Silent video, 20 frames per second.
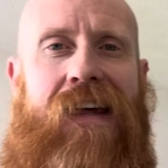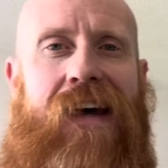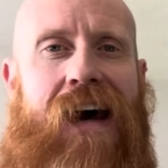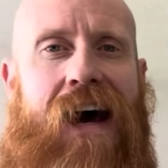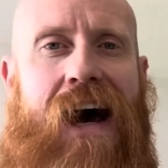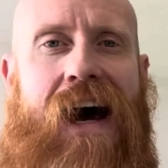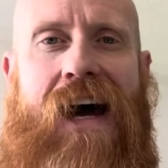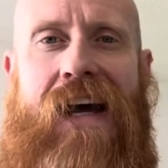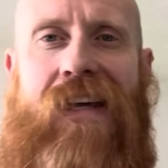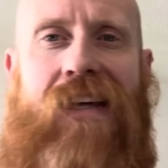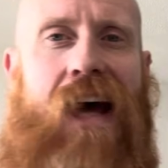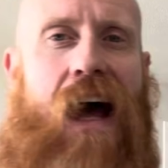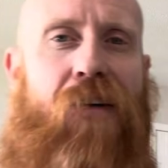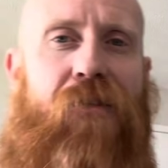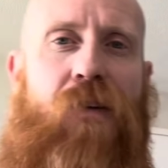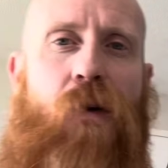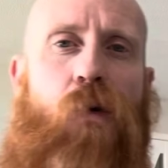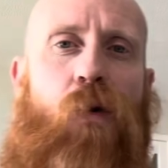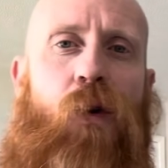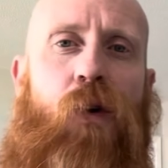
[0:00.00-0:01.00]
I
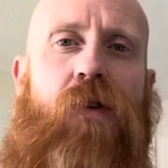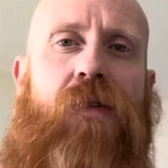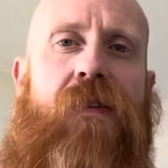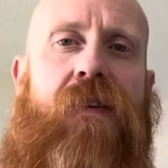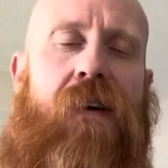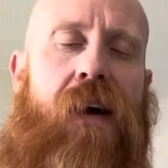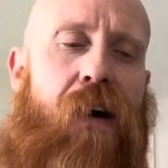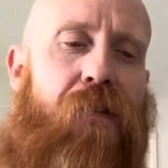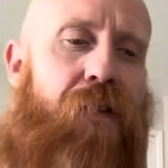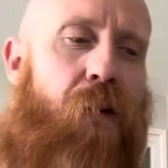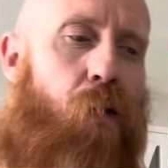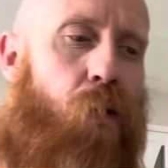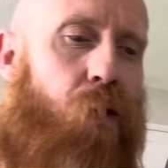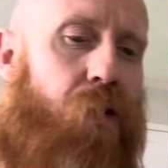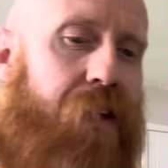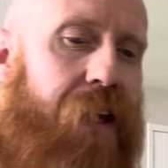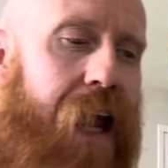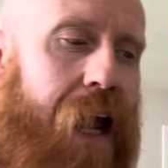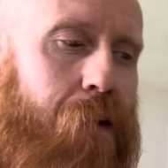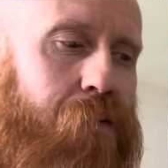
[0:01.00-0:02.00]
felt good. I felt
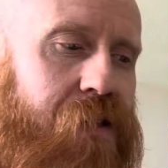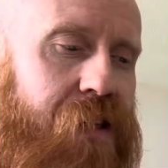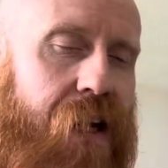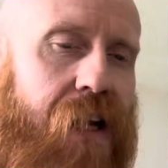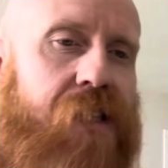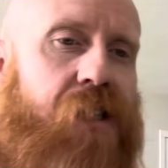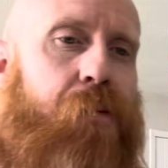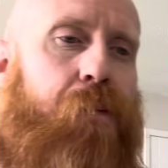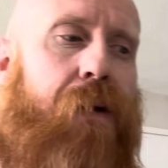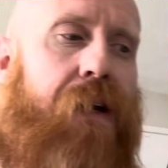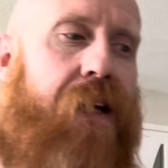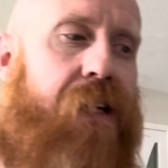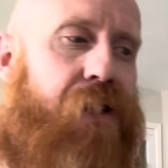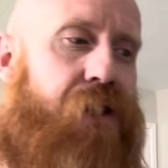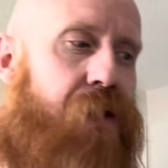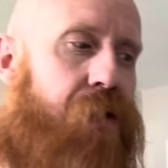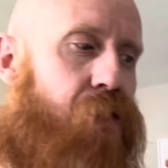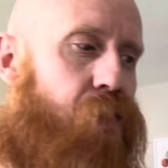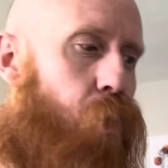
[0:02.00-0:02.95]
good. The guy was an inspiration.